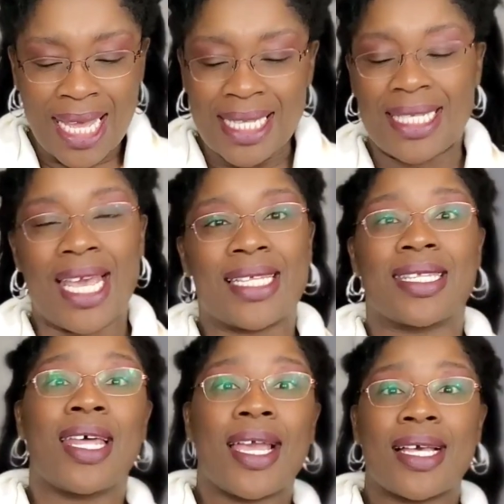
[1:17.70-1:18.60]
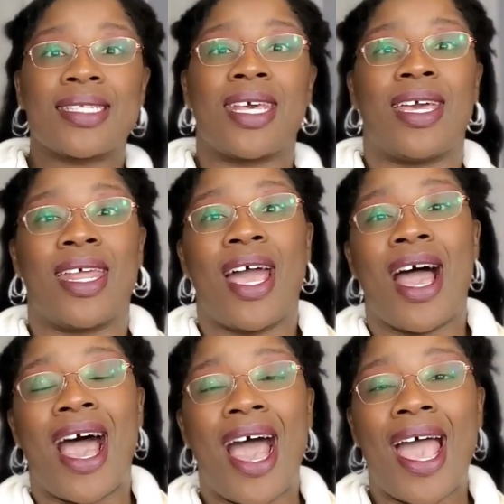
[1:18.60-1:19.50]
Yes, like I said,
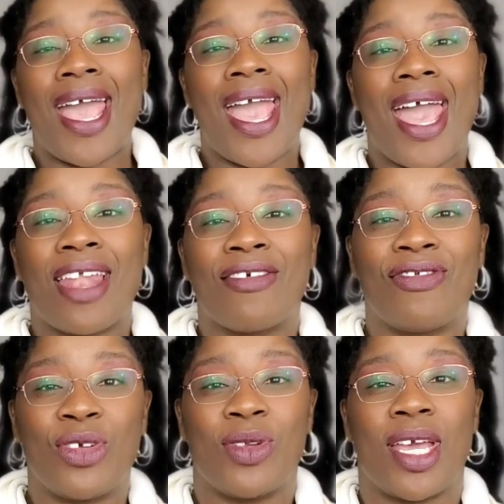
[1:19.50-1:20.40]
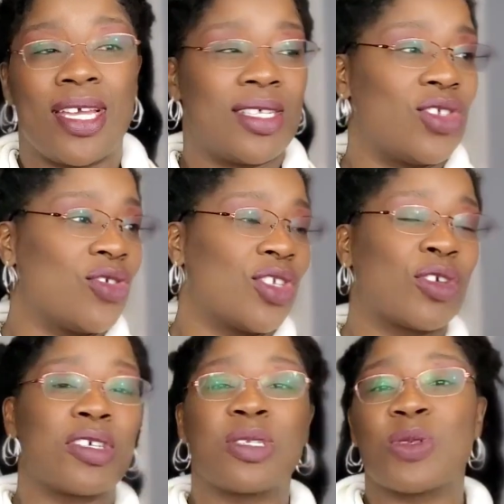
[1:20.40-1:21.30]
I had a few days during the
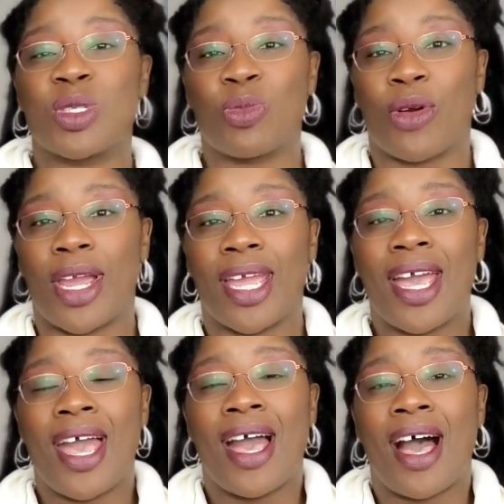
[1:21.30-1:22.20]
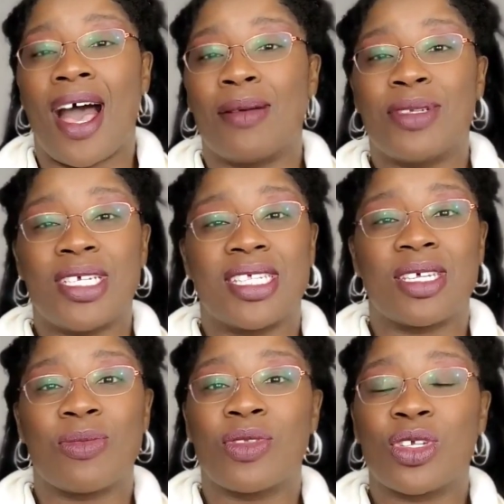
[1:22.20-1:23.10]
Christmas break.
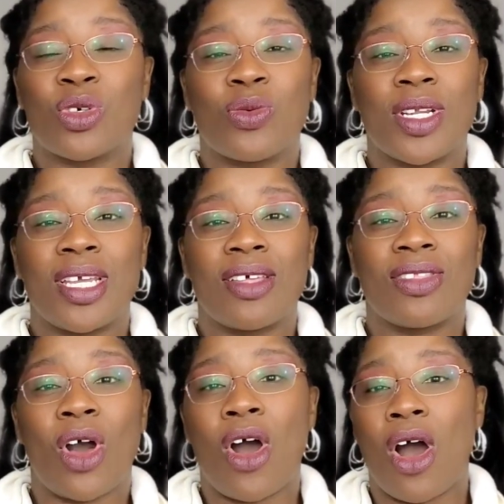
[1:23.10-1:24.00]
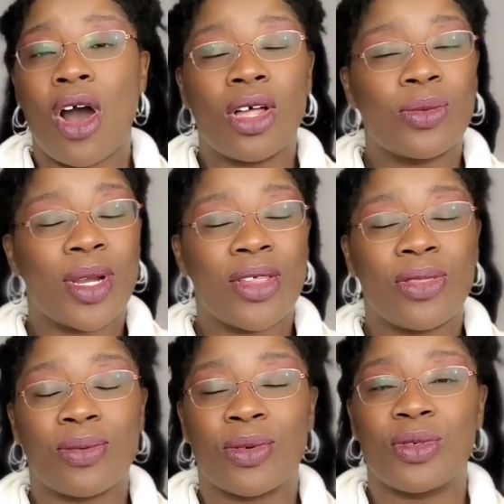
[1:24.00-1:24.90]
December the 20th all the way
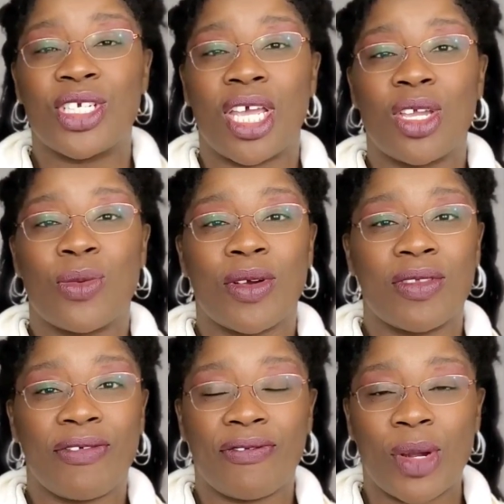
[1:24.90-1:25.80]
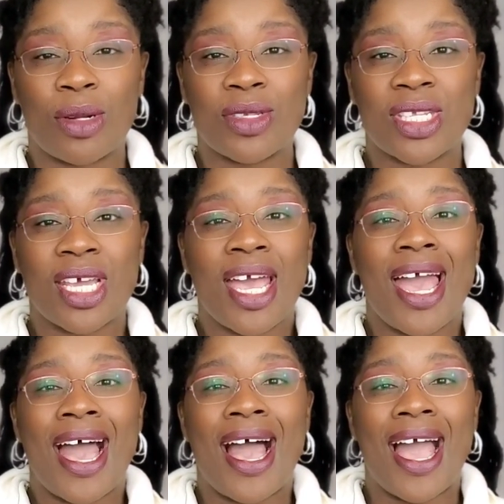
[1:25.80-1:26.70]
through January the 1st
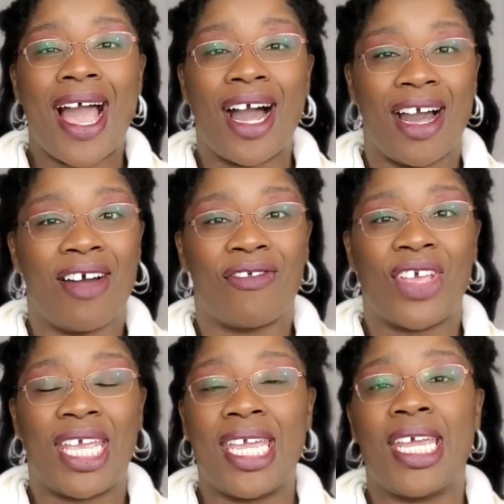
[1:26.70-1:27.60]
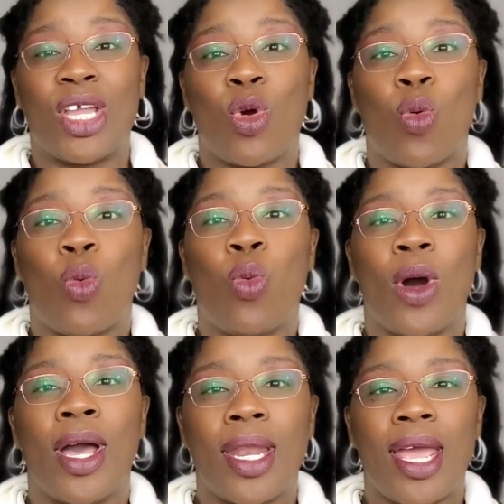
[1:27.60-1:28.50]
of eating
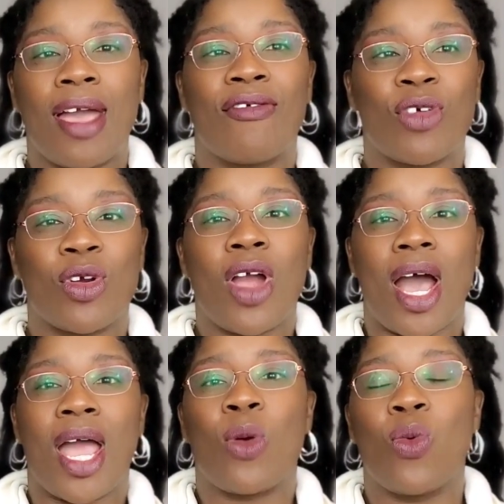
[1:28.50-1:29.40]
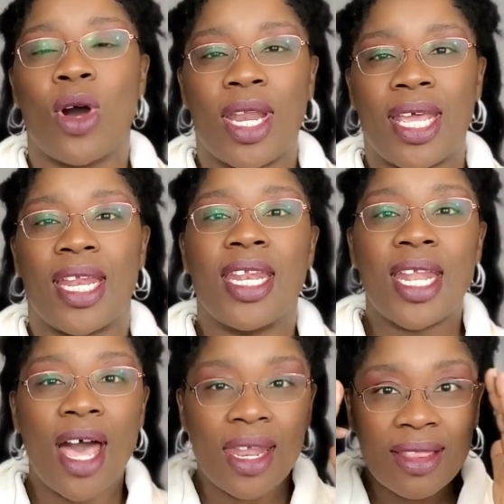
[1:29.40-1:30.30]
whatever I wanted.
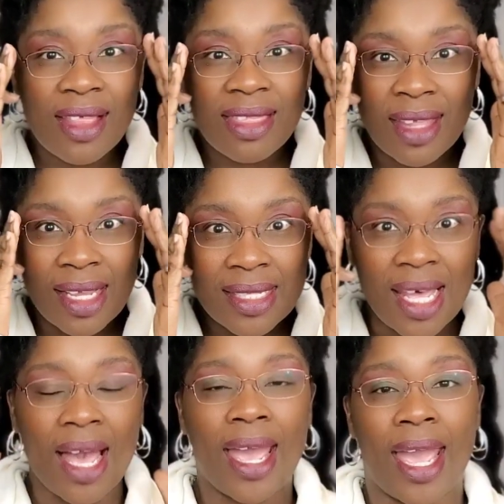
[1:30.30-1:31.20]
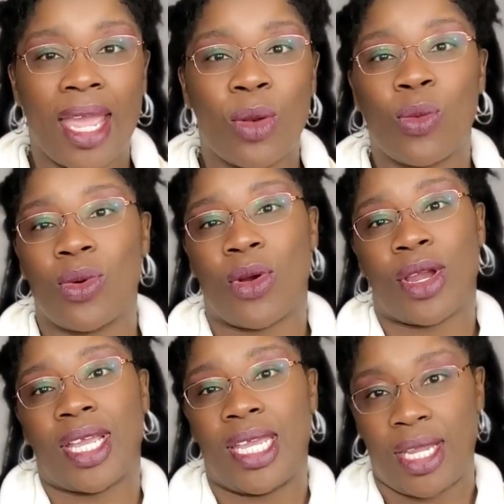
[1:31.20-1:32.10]
None of the things I ate
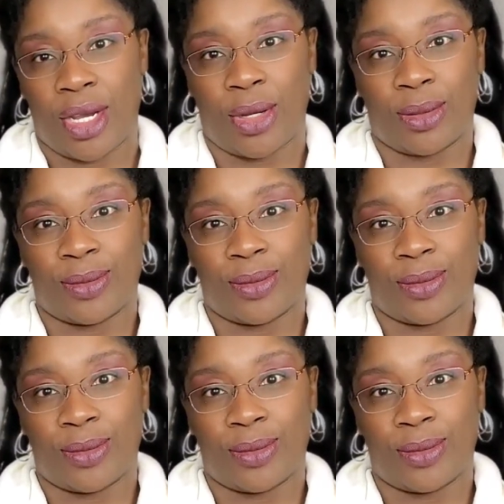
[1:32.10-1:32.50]
were keto.